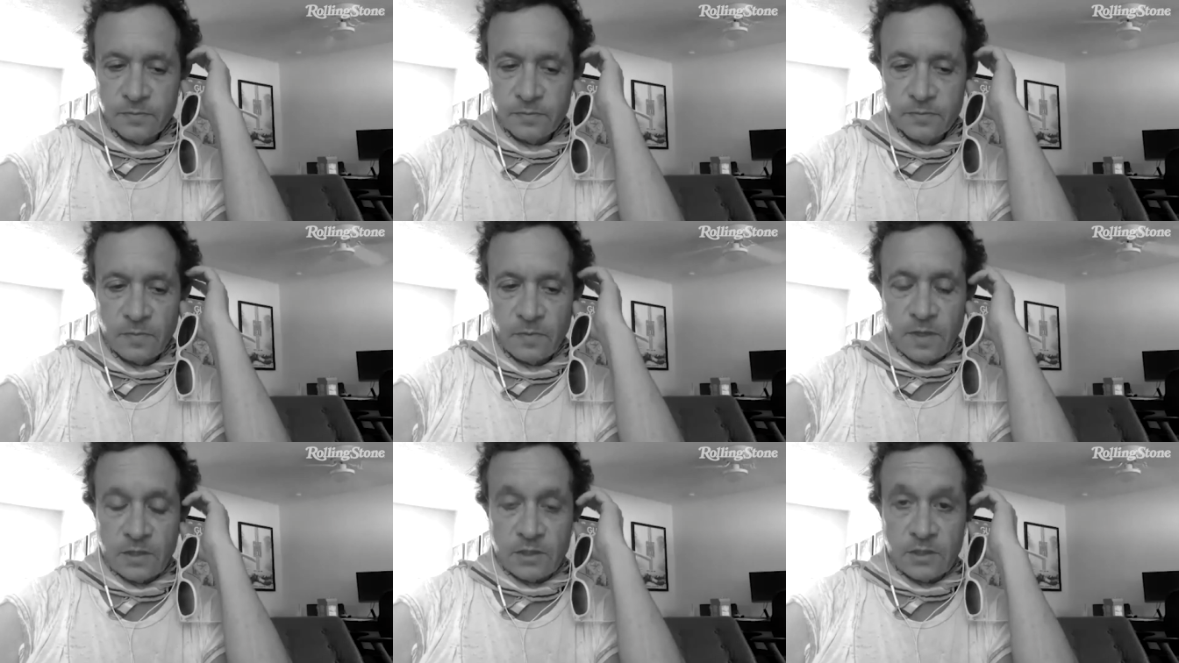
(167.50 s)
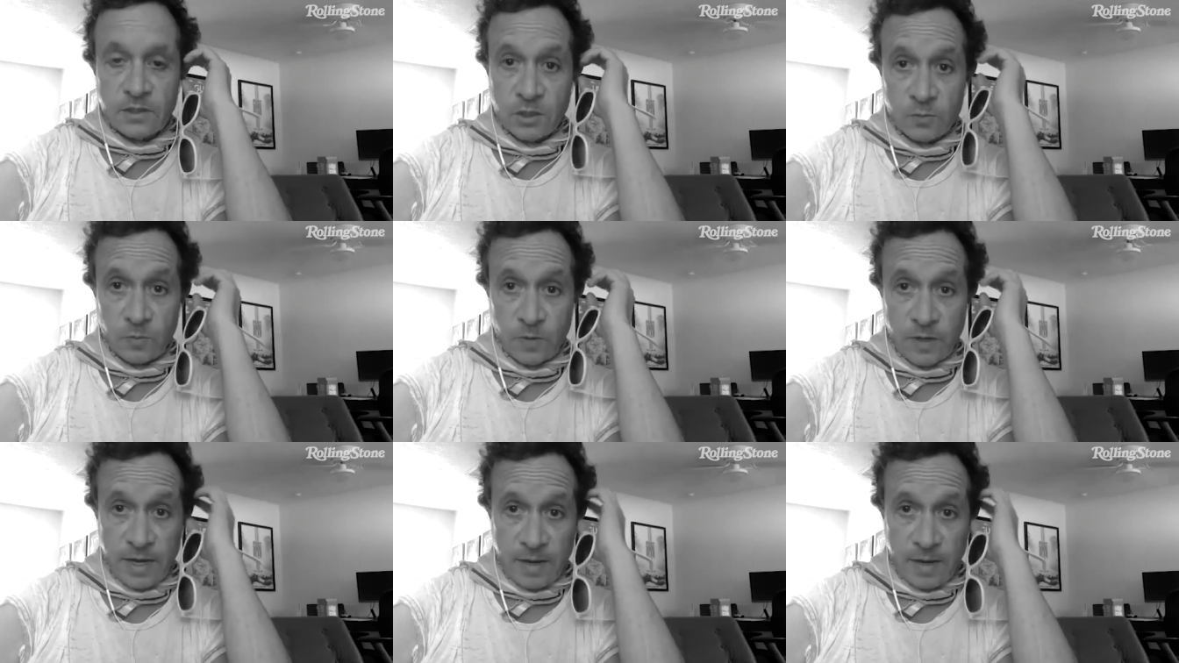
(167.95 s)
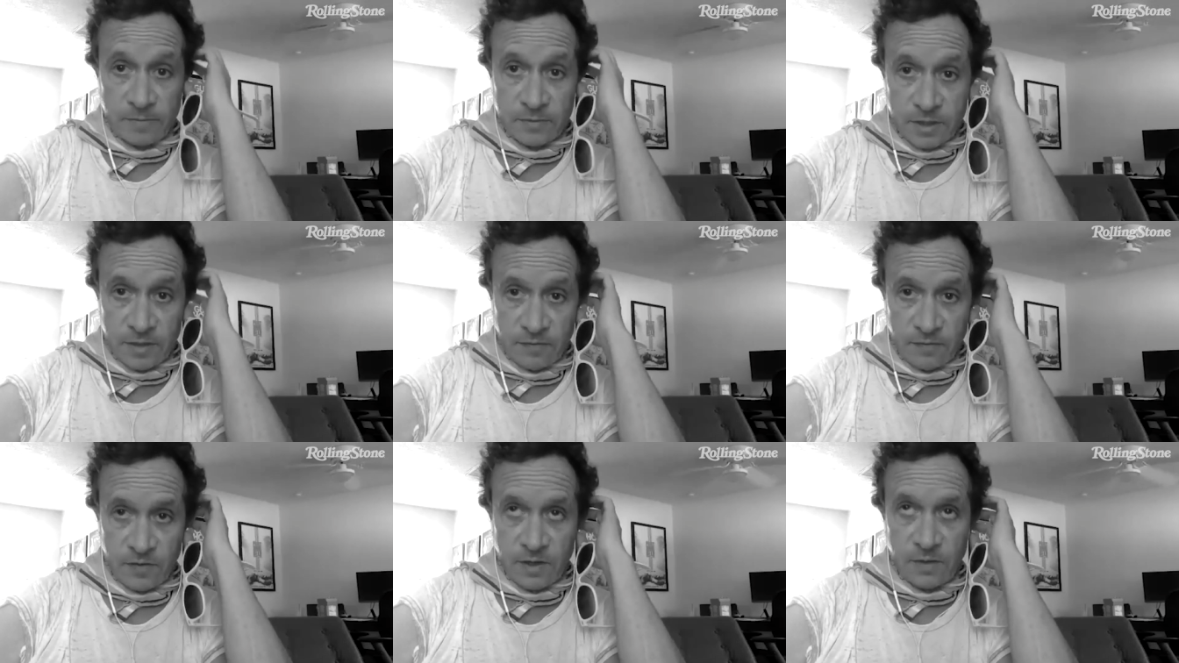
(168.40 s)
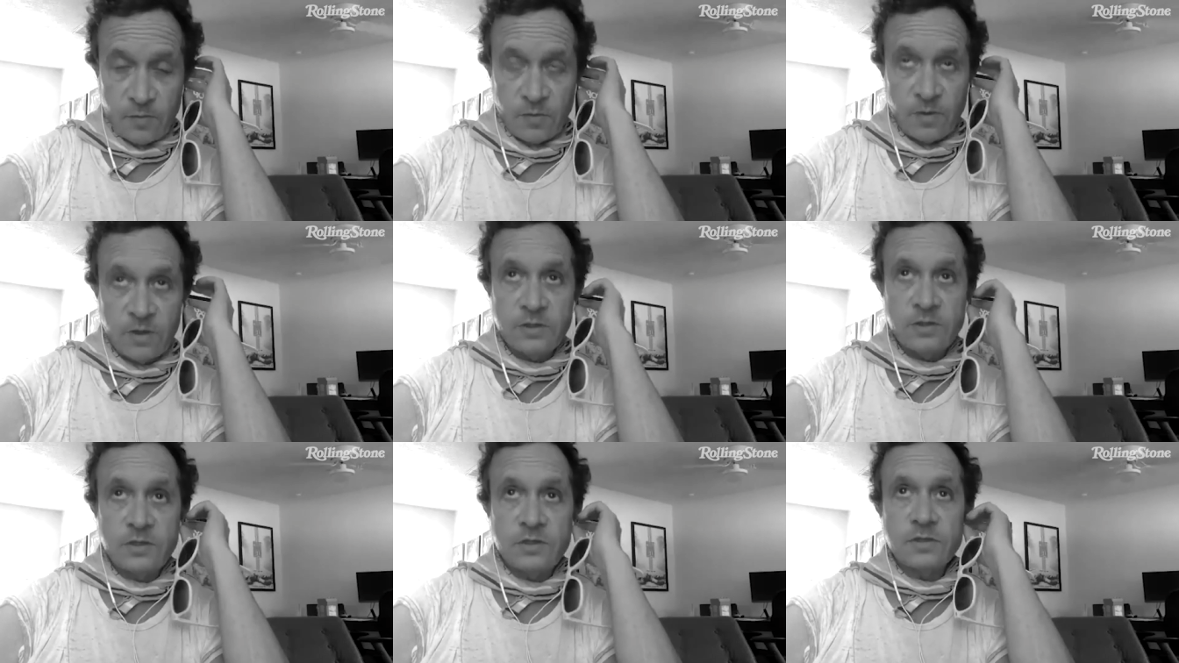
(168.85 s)
this is when MTV
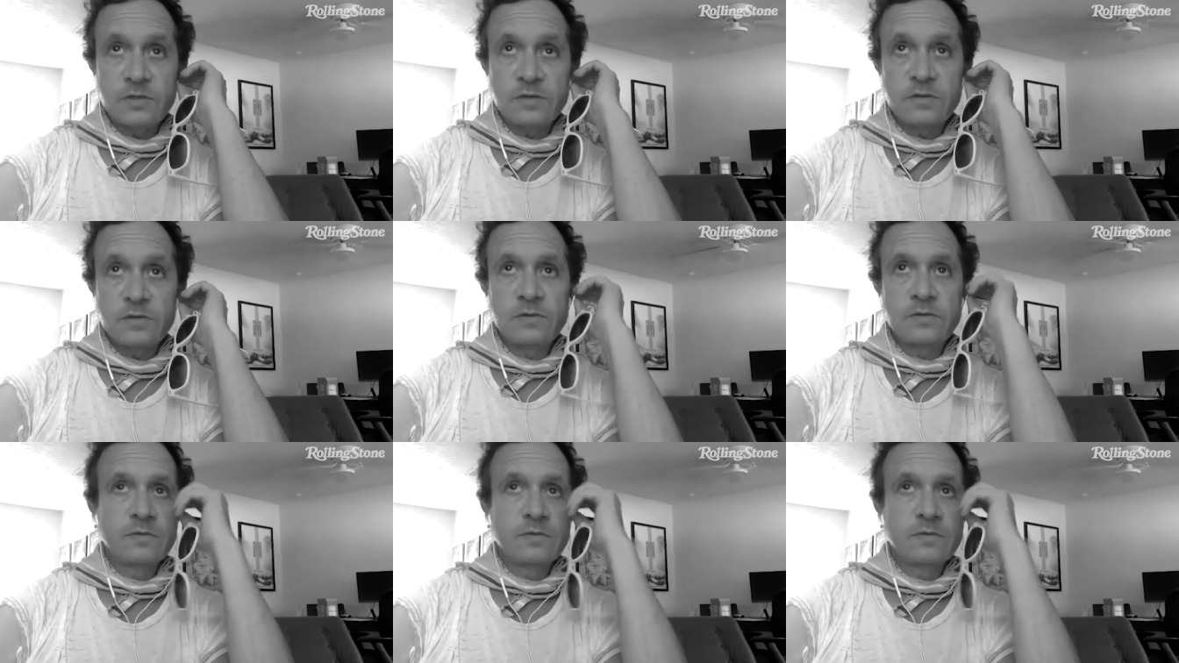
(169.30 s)
was